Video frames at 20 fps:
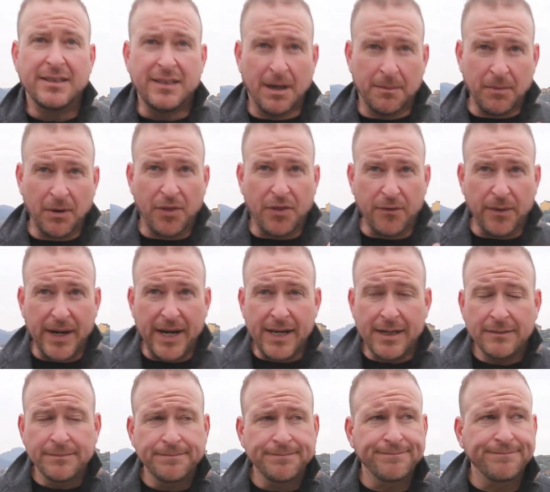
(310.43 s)
Number
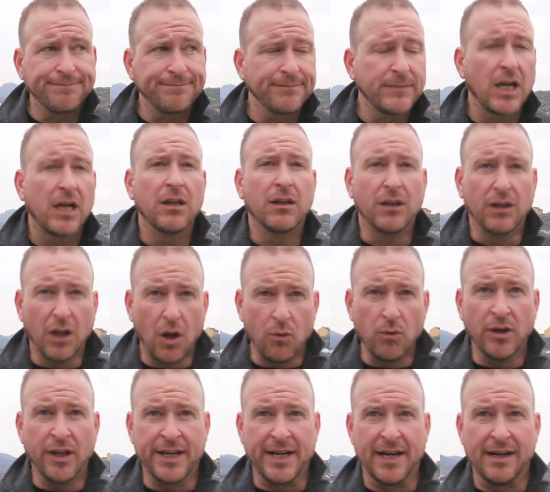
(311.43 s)
three,
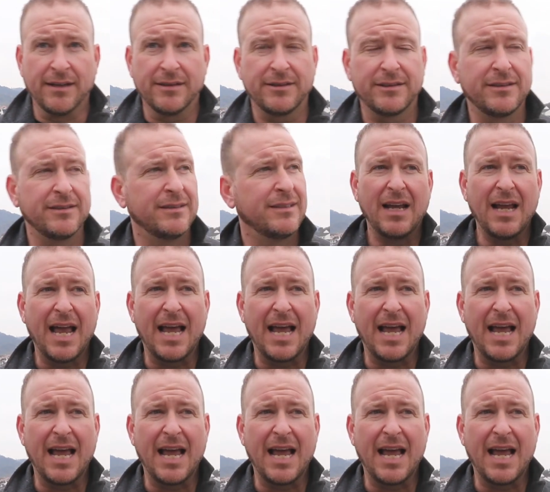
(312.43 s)
loneliness.